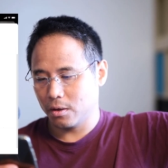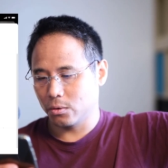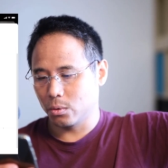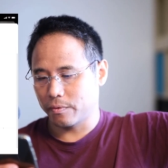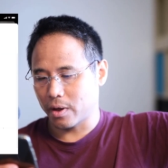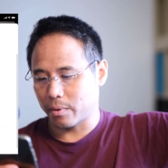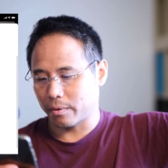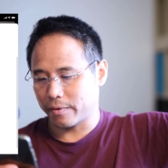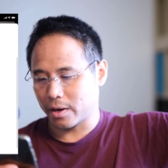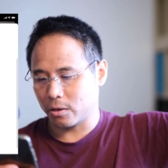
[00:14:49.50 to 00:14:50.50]
Notify
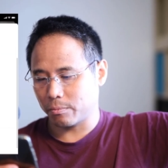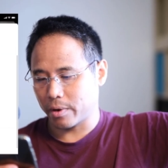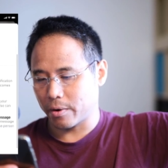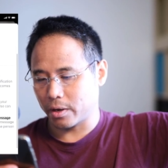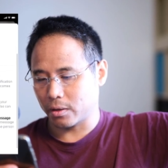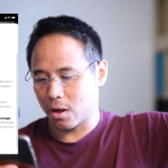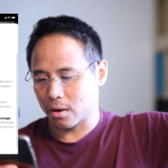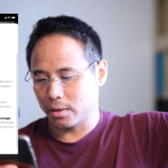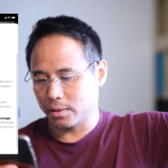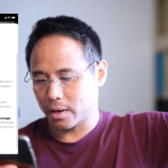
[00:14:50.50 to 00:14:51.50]
when found. Pairing
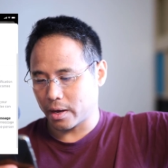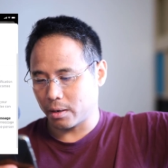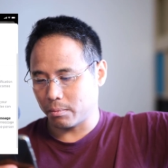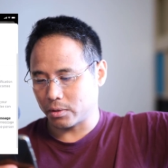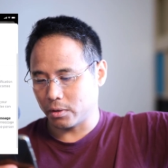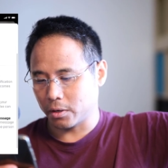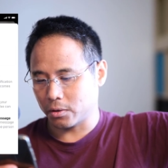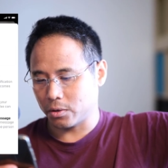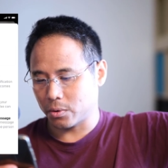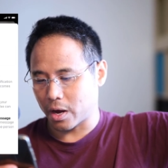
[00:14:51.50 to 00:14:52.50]
lock. This item is linked
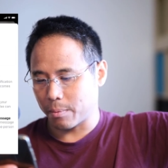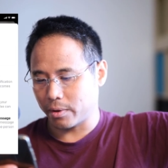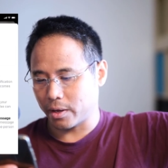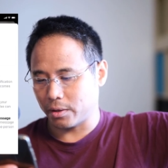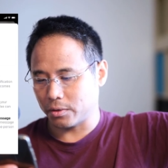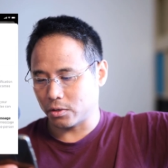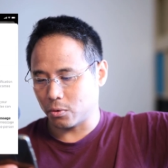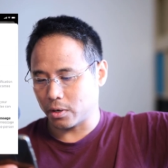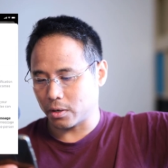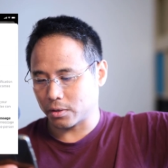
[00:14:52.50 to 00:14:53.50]
to your Apple ID so no
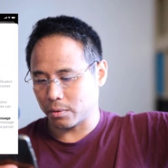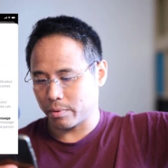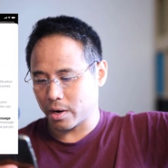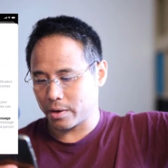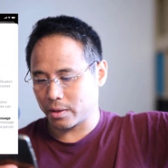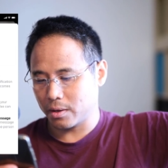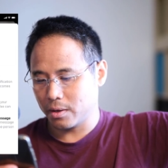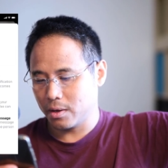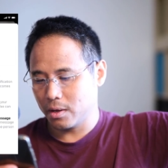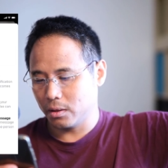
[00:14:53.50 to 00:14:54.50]
one else can pair it.
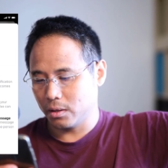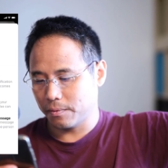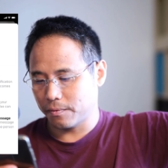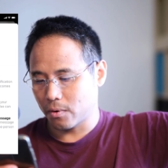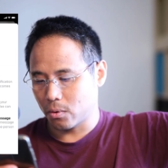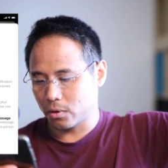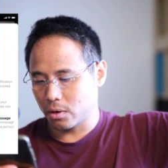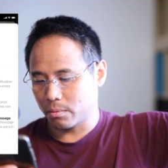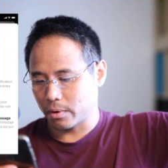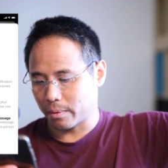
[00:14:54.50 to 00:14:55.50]
Leave phone
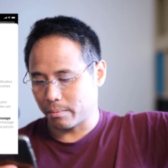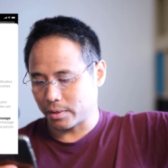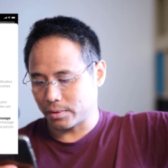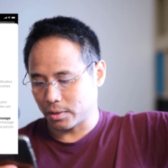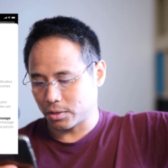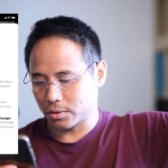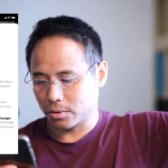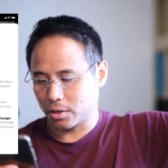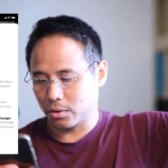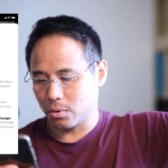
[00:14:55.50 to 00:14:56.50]
number and message.
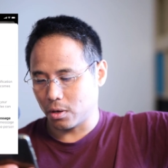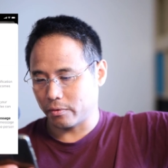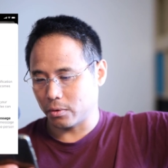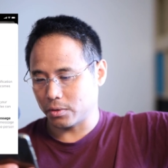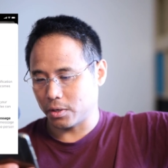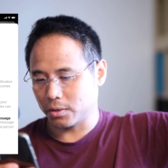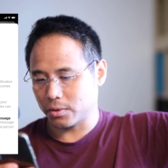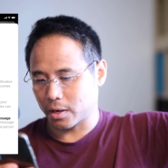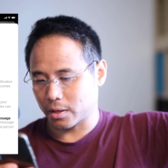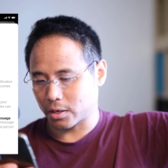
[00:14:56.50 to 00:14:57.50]
So you can do all of those things.
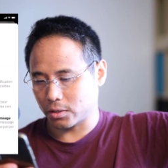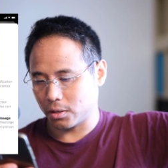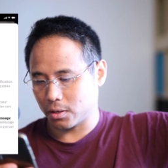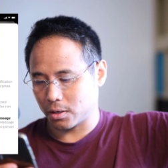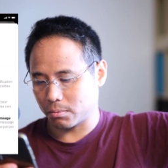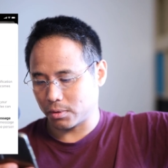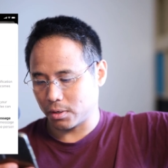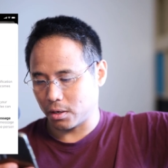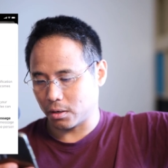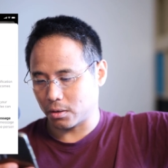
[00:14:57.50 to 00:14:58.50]
So I can actually
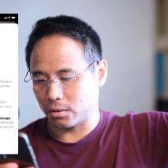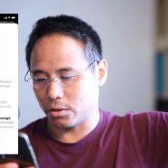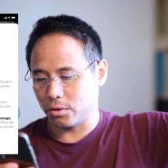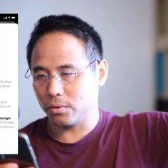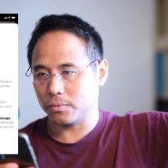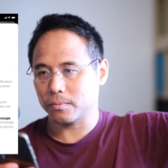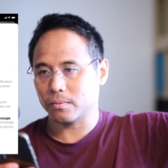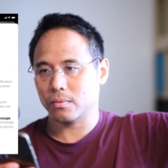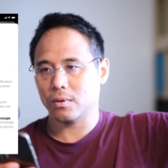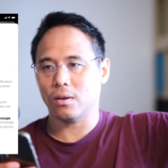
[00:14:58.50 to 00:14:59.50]
say continue.
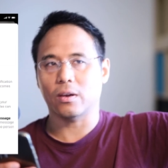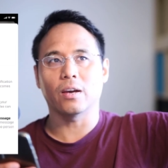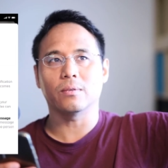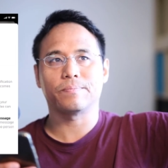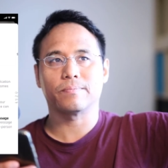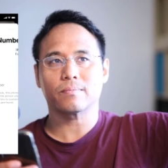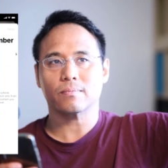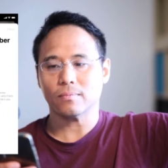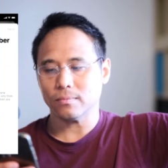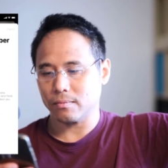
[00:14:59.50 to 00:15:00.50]
Okay.
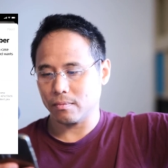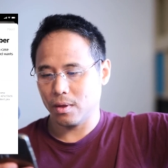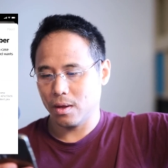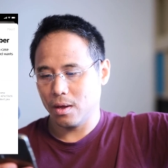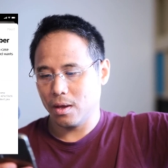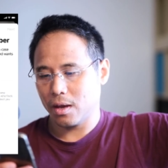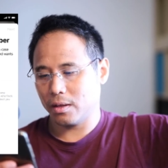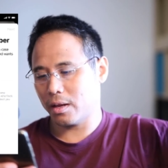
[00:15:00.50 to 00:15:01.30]
And